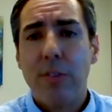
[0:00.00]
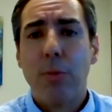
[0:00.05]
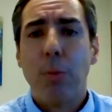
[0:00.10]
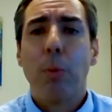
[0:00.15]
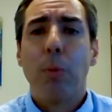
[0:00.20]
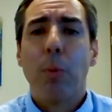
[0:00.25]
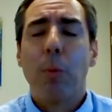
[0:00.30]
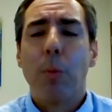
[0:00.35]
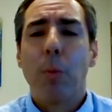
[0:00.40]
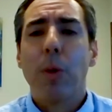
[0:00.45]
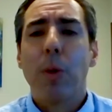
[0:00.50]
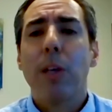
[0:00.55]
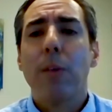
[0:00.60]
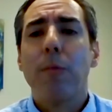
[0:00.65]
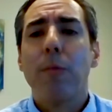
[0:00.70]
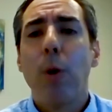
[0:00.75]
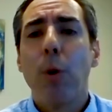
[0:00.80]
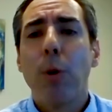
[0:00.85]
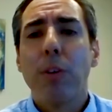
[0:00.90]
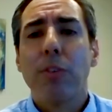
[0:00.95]
We're really
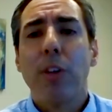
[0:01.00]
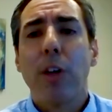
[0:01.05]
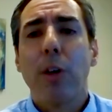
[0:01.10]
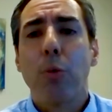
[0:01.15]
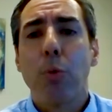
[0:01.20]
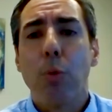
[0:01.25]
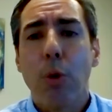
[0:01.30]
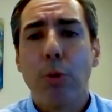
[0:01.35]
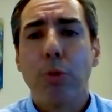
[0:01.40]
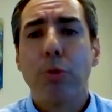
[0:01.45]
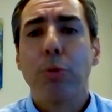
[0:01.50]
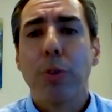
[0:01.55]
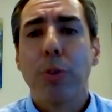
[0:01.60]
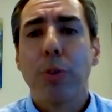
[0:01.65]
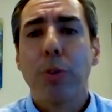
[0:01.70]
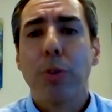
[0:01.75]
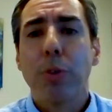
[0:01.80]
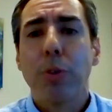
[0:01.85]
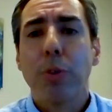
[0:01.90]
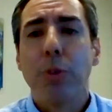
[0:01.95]
focused on gross
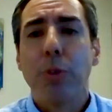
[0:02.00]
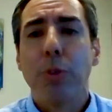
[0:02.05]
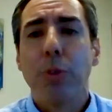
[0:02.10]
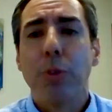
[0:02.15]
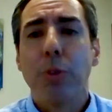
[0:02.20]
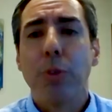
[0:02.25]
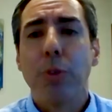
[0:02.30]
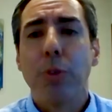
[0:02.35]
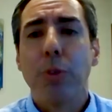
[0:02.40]
receipts.